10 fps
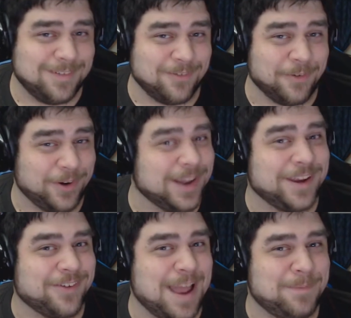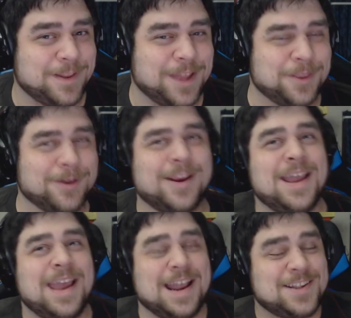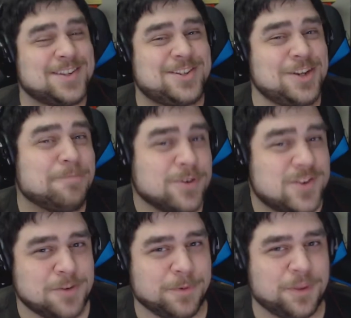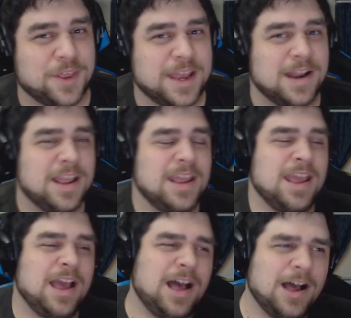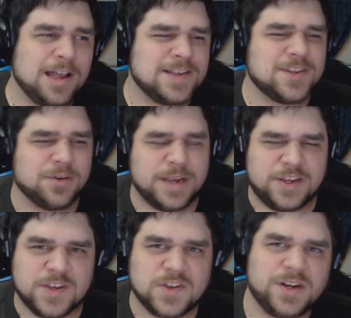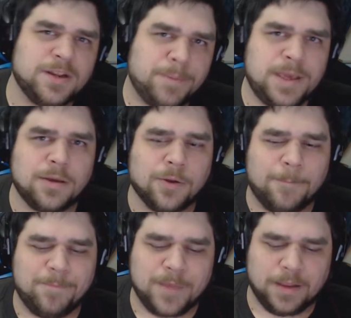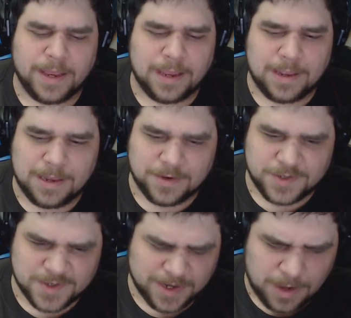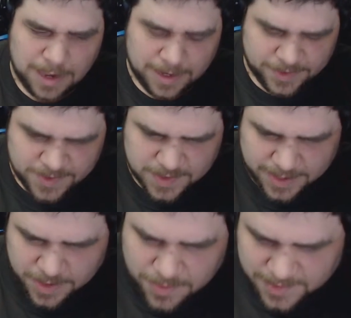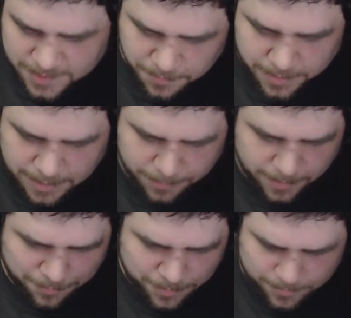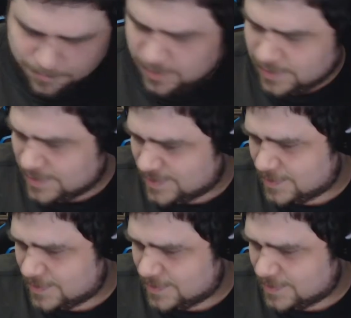Really crappy leather, and super, super thin. So it just started to peel, and like it's just like I noticed it one day. I'm like, what are these